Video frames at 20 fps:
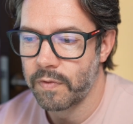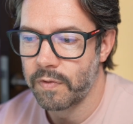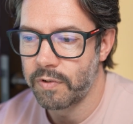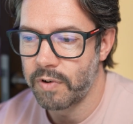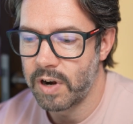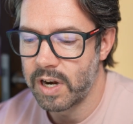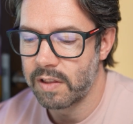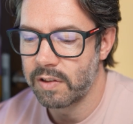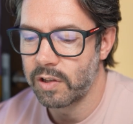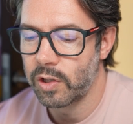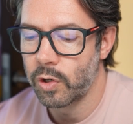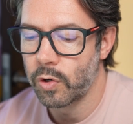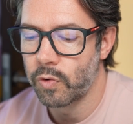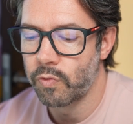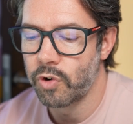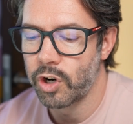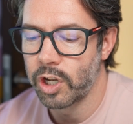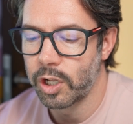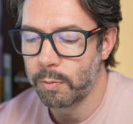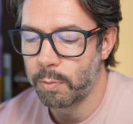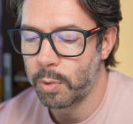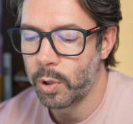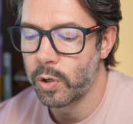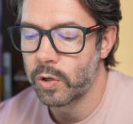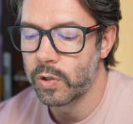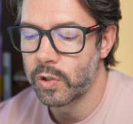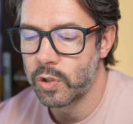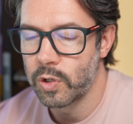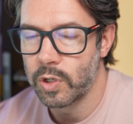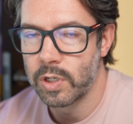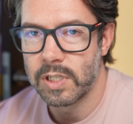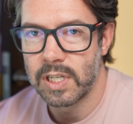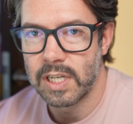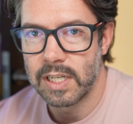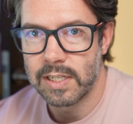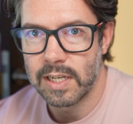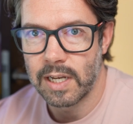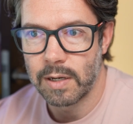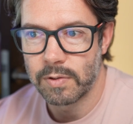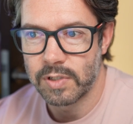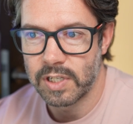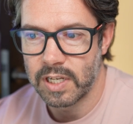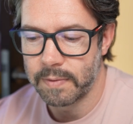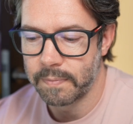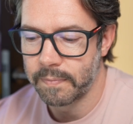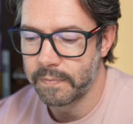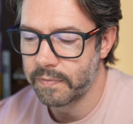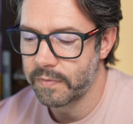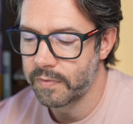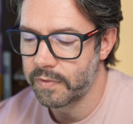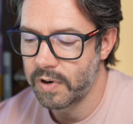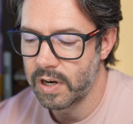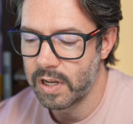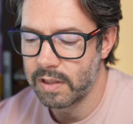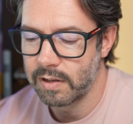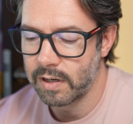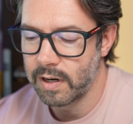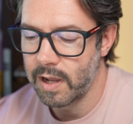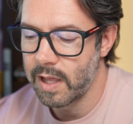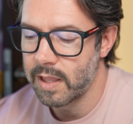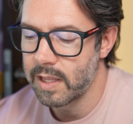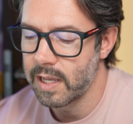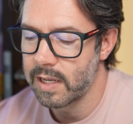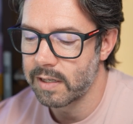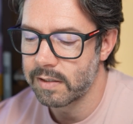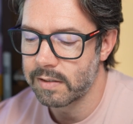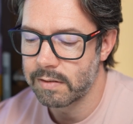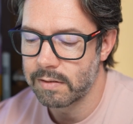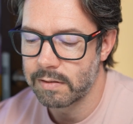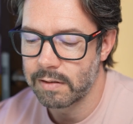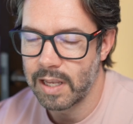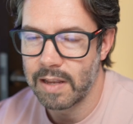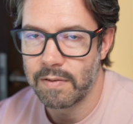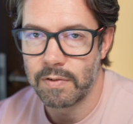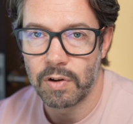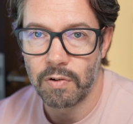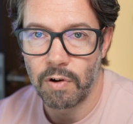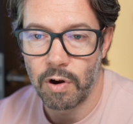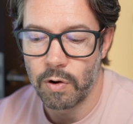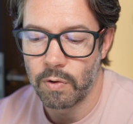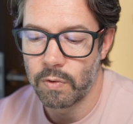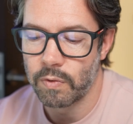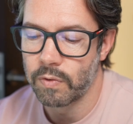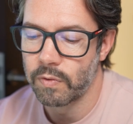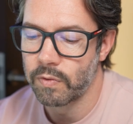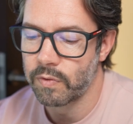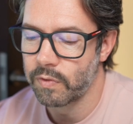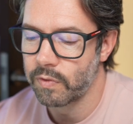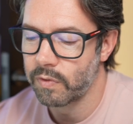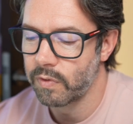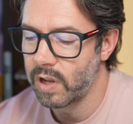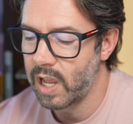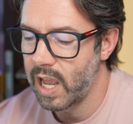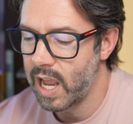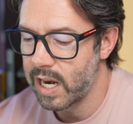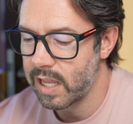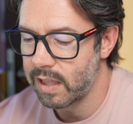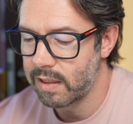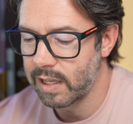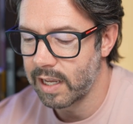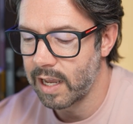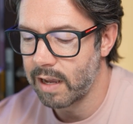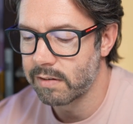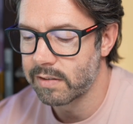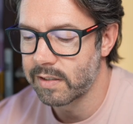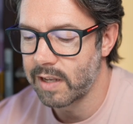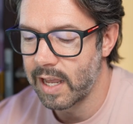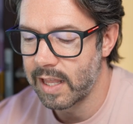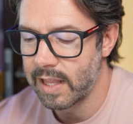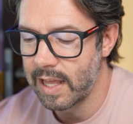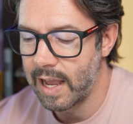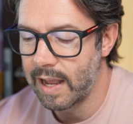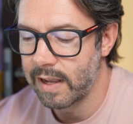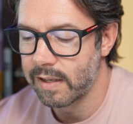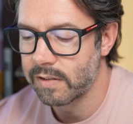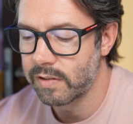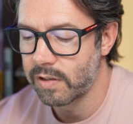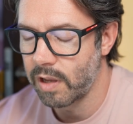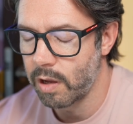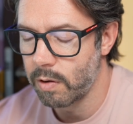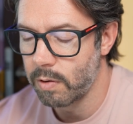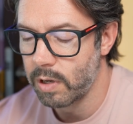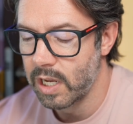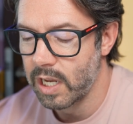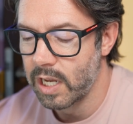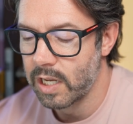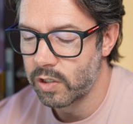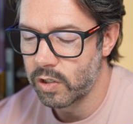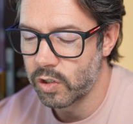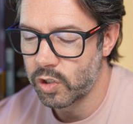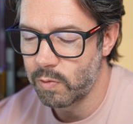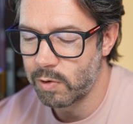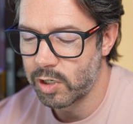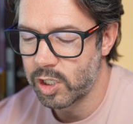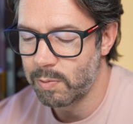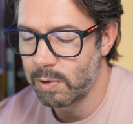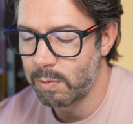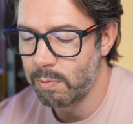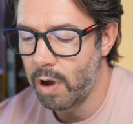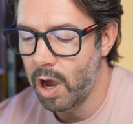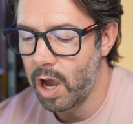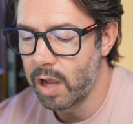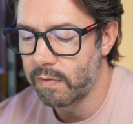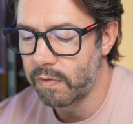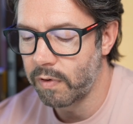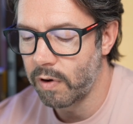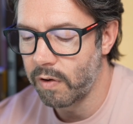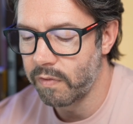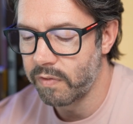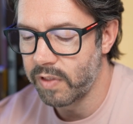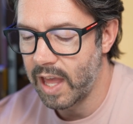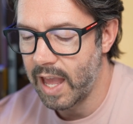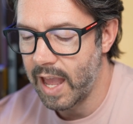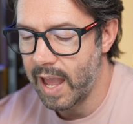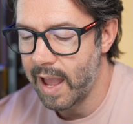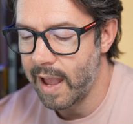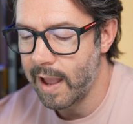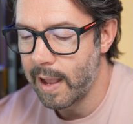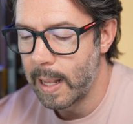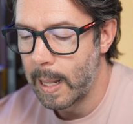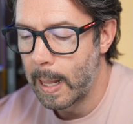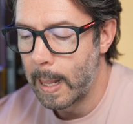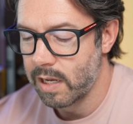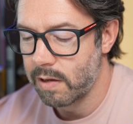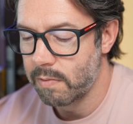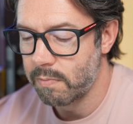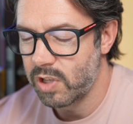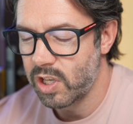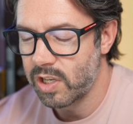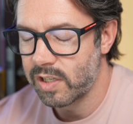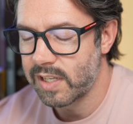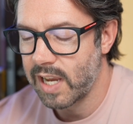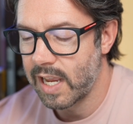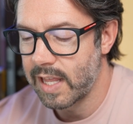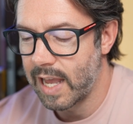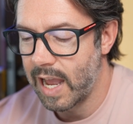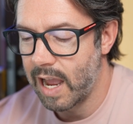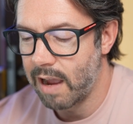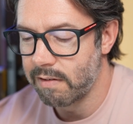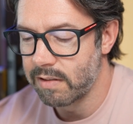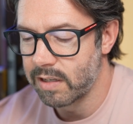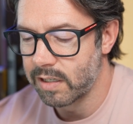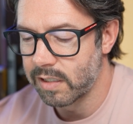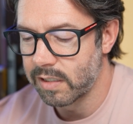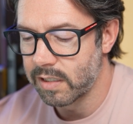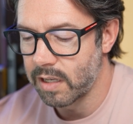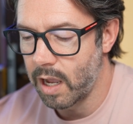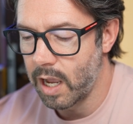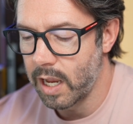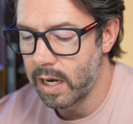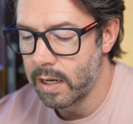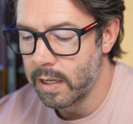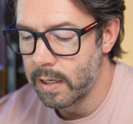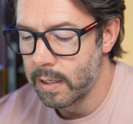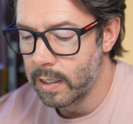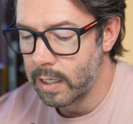for anything you're running, put student details in for anything like this, even your own, anything else like that. So just something to be mindful of there. You can take that out in the design.